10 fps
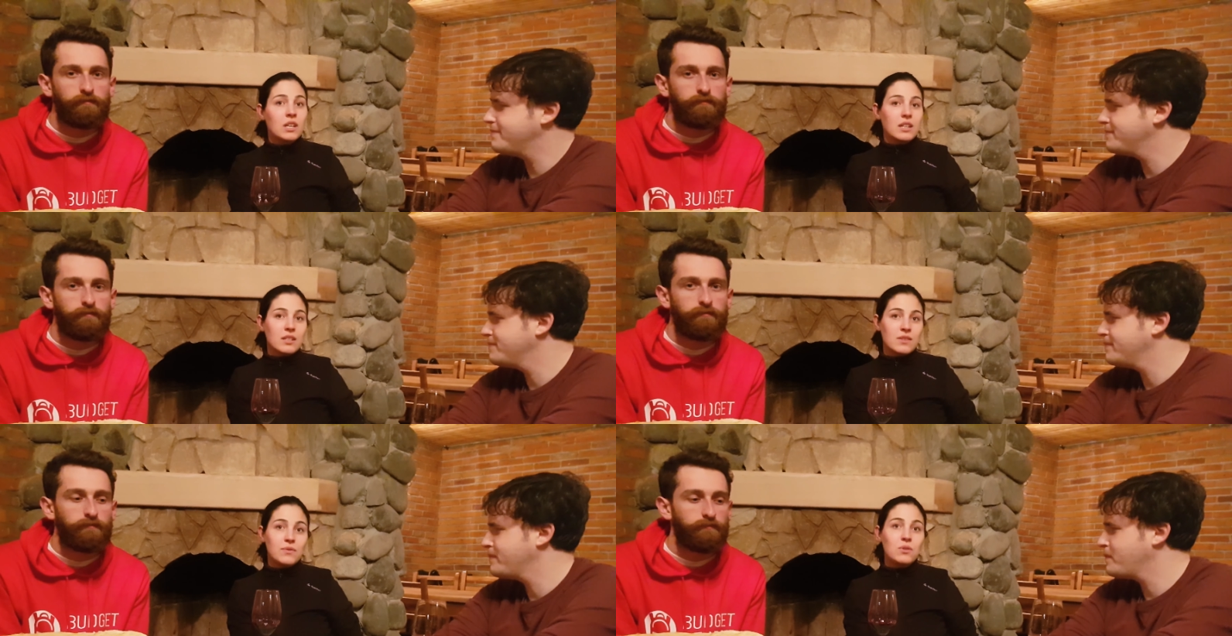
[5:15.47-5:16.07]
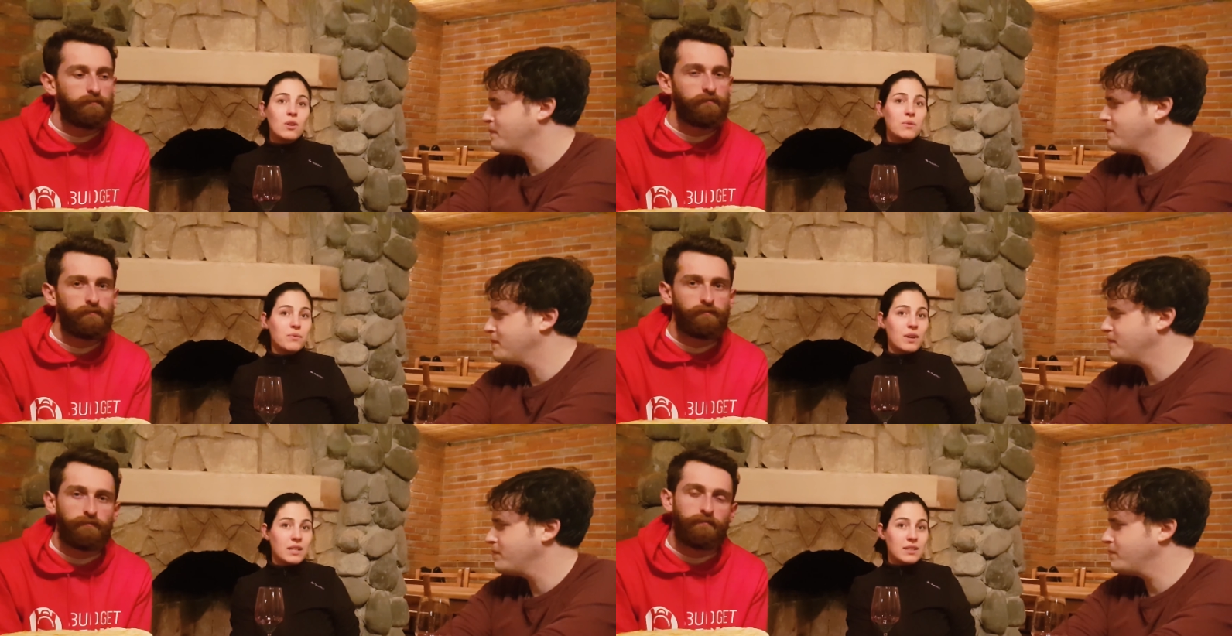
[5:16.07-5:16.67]
Speaker 1: is full of
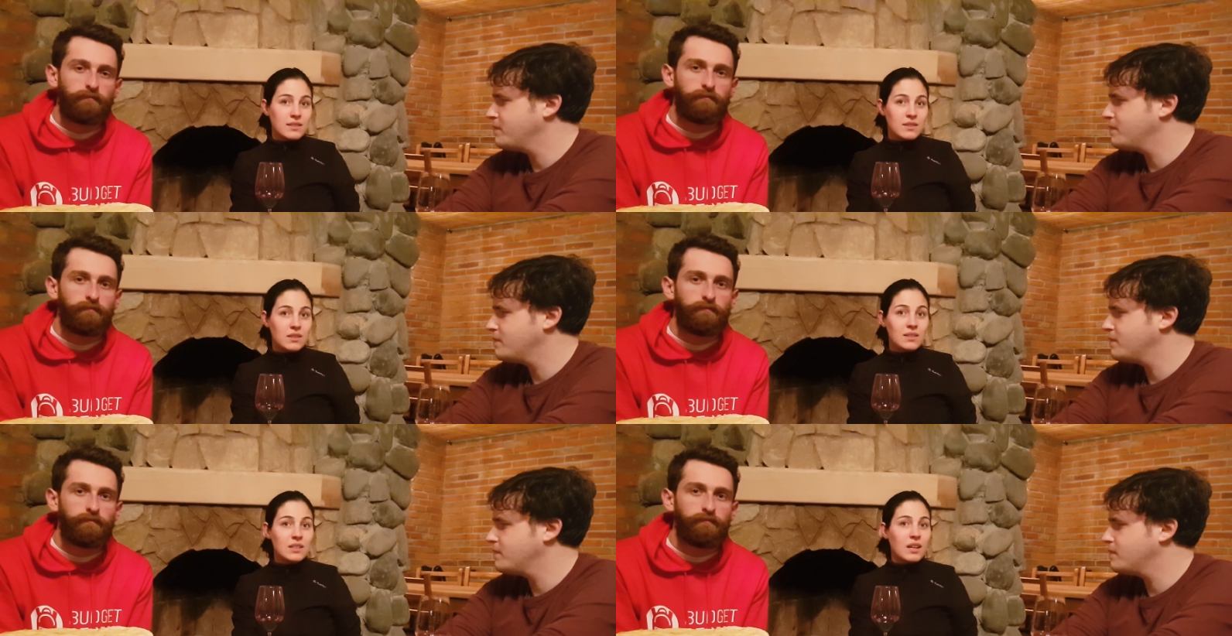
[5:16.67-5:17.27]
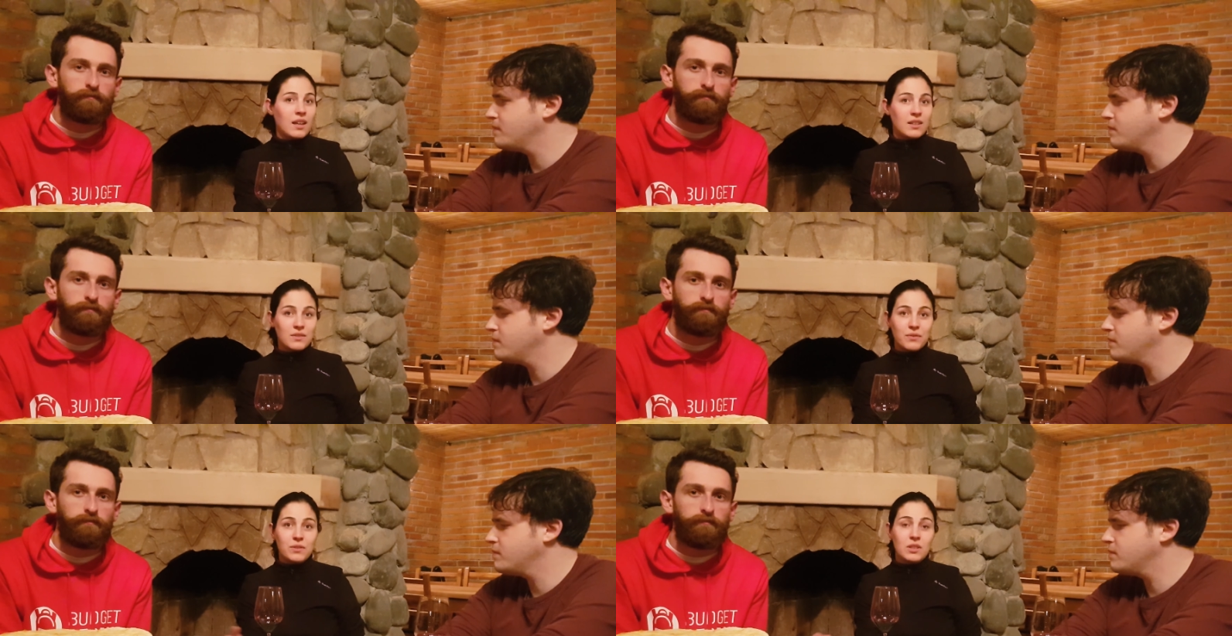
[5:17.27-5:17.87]
fine acidity and
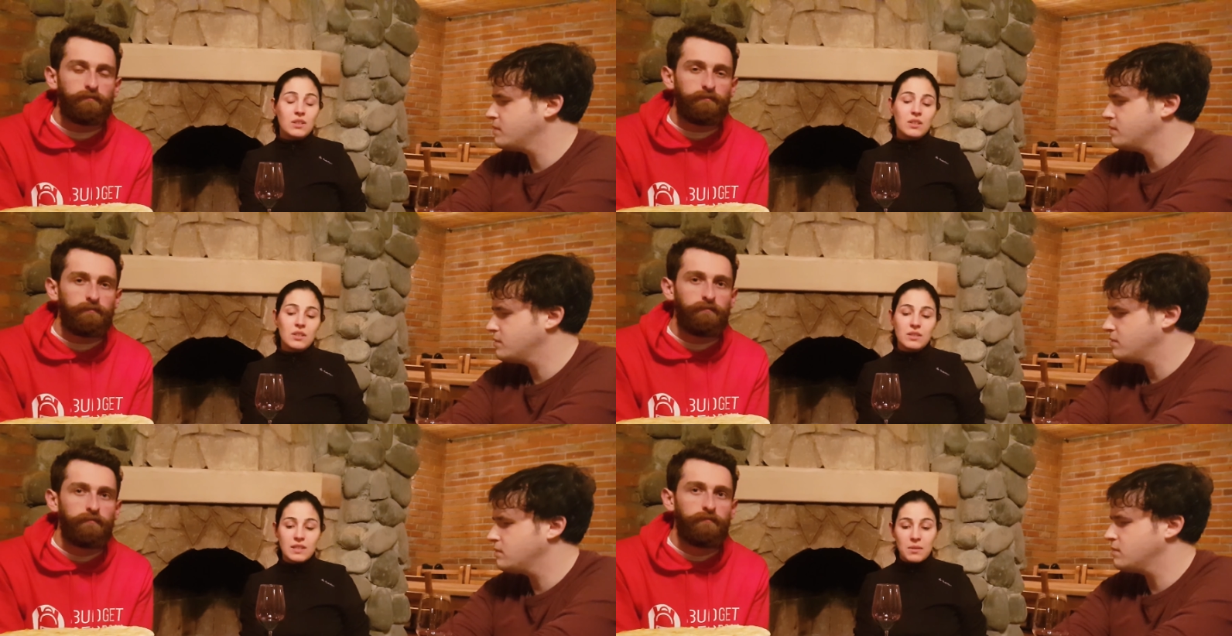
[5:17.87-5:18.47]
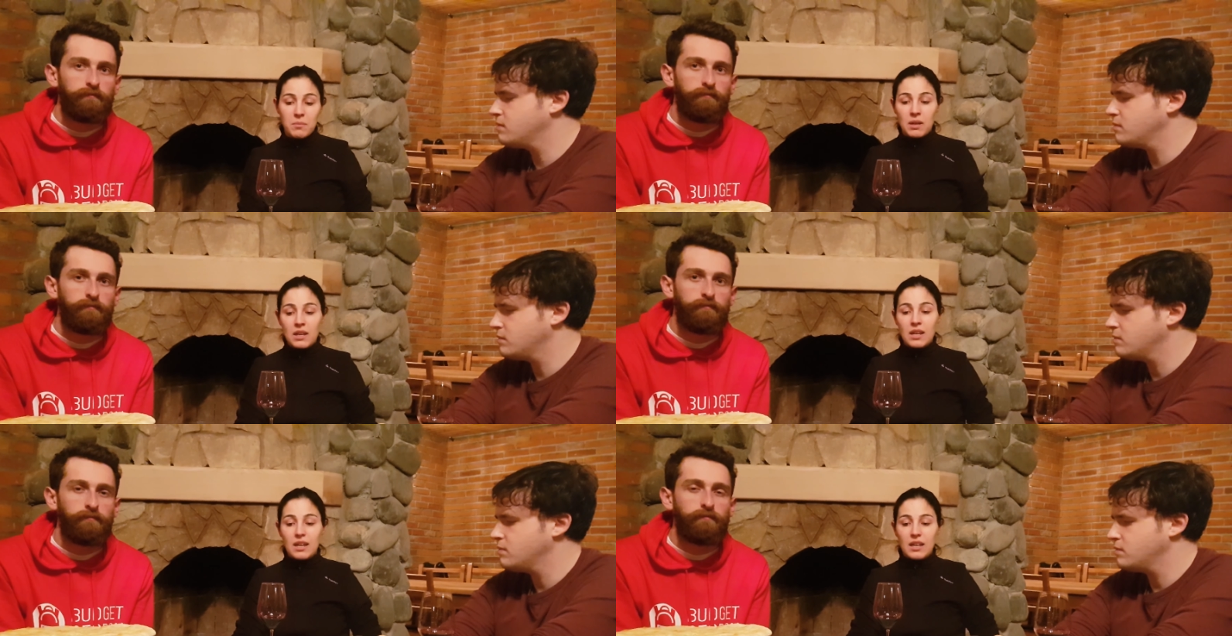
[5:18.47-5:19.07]
uh, some
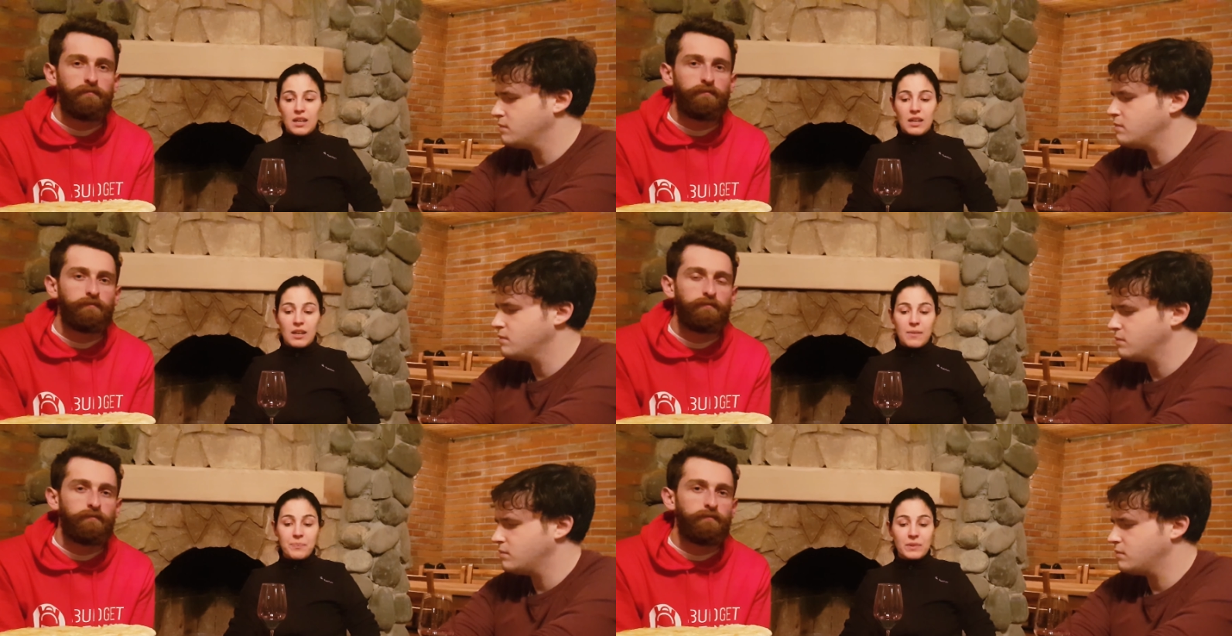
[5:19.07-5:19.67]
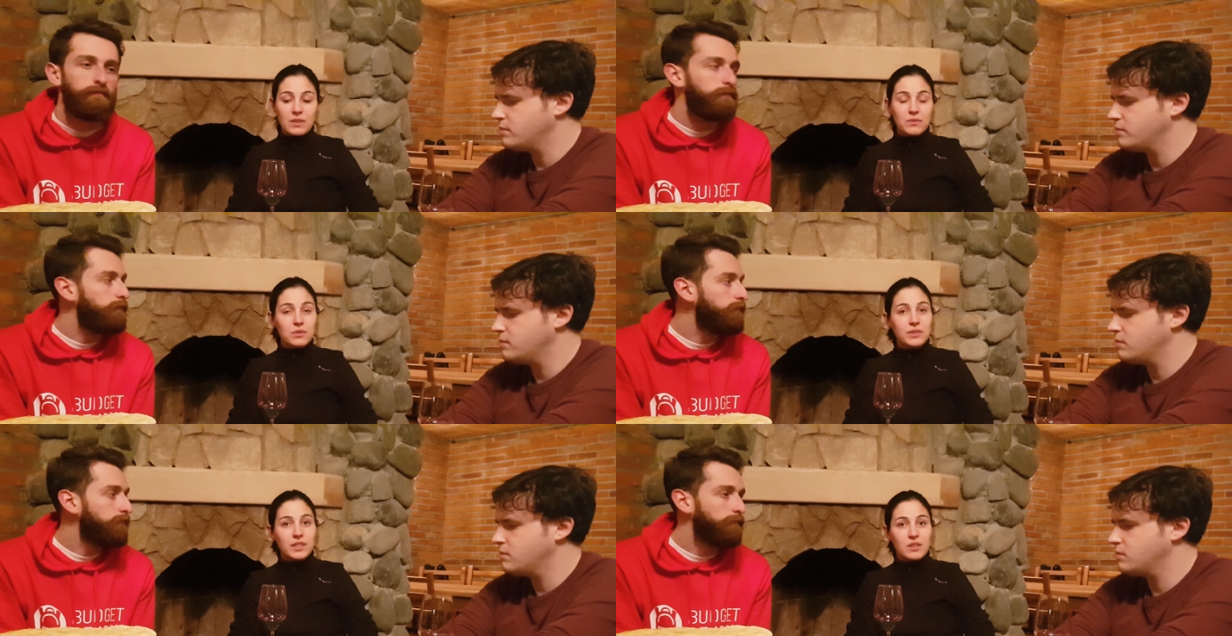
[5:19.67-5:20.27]
um,
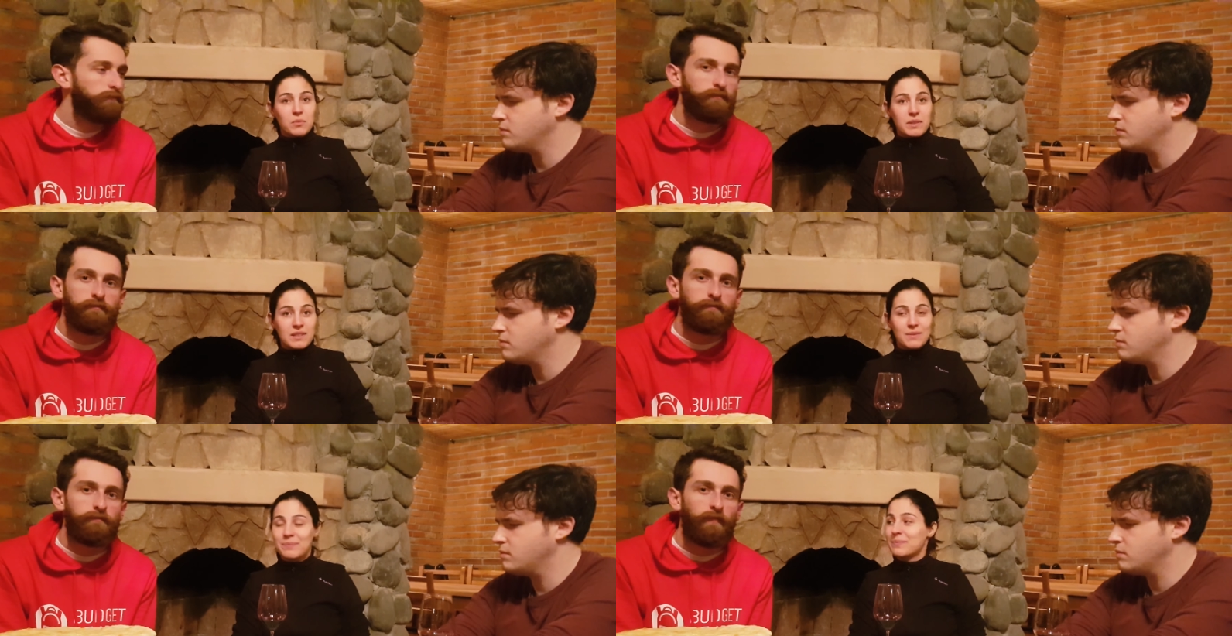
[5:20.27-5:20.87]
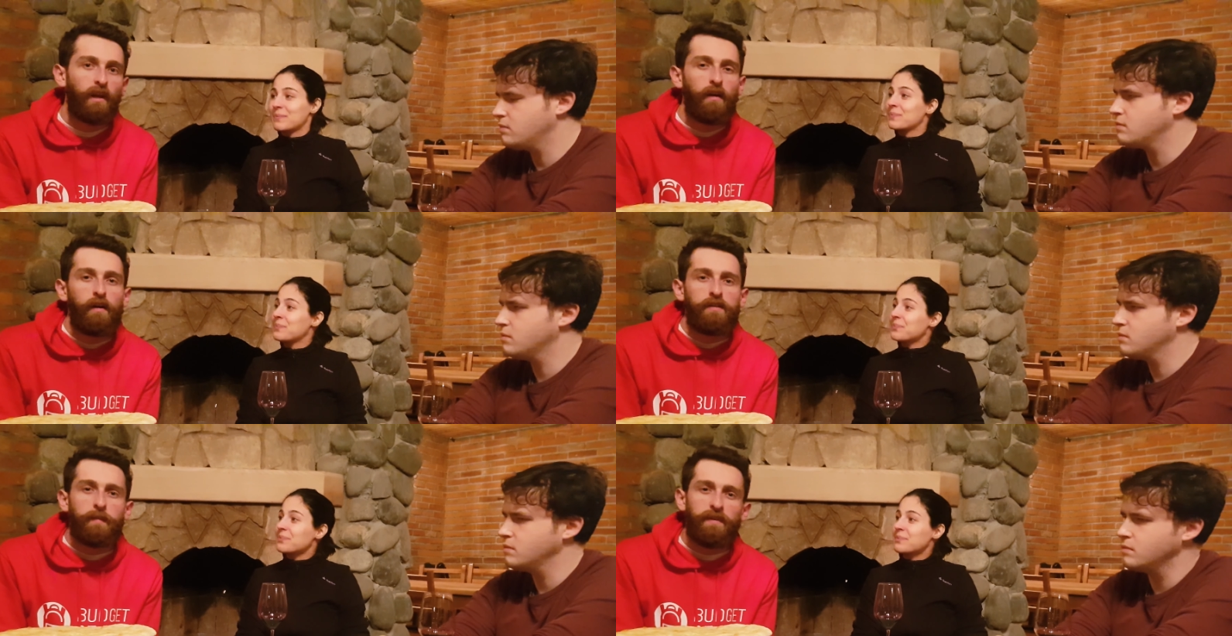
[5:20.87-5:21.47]
fruity aromas.
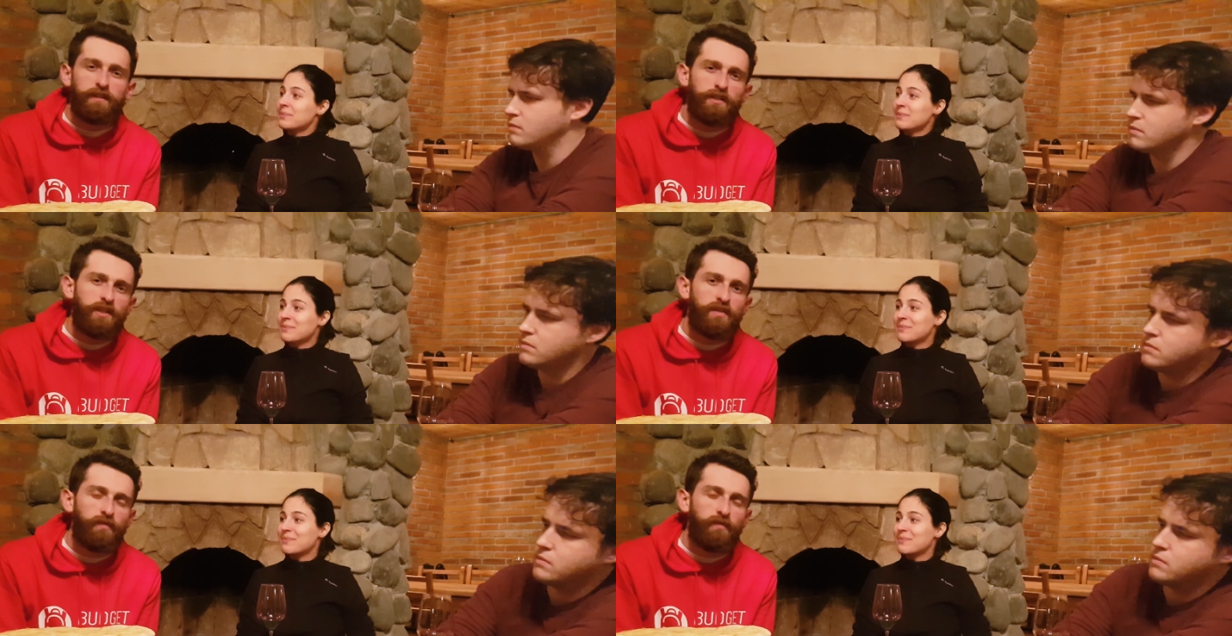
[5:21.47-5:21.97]
Speaker 2: The best dishes